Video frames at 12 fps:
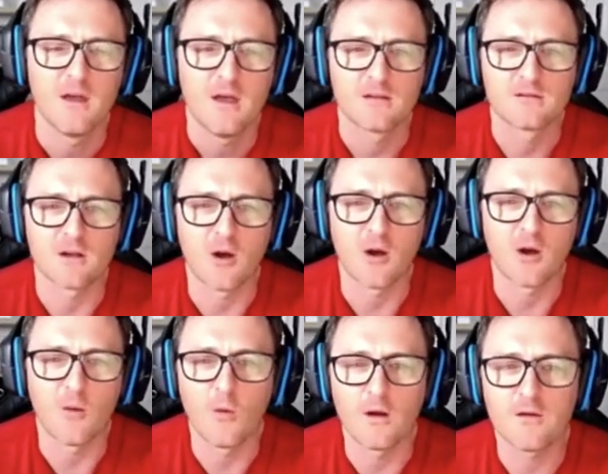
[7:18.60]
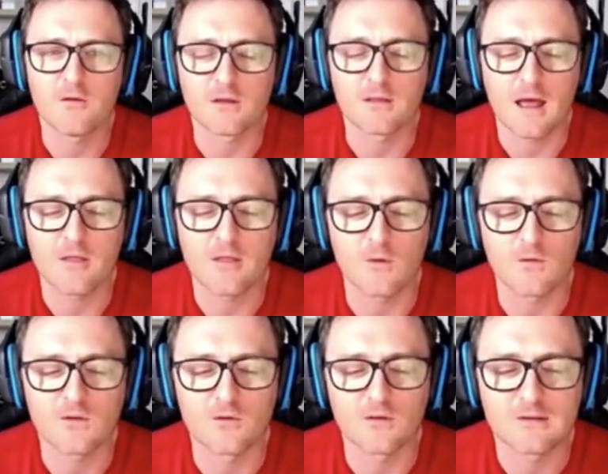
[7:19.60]
So I'm wondering now that we've
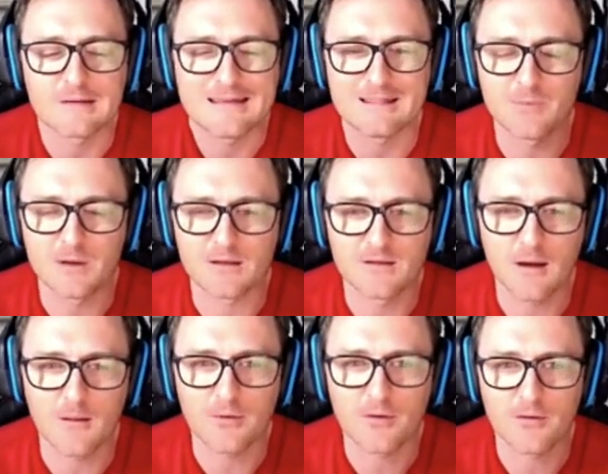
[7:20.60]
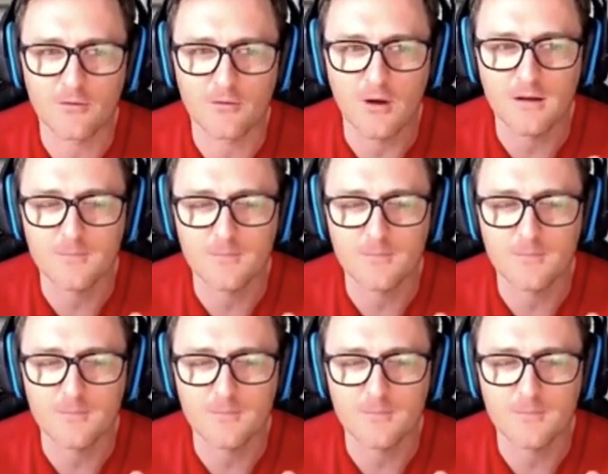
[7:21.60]
sort of seen the big dump, right?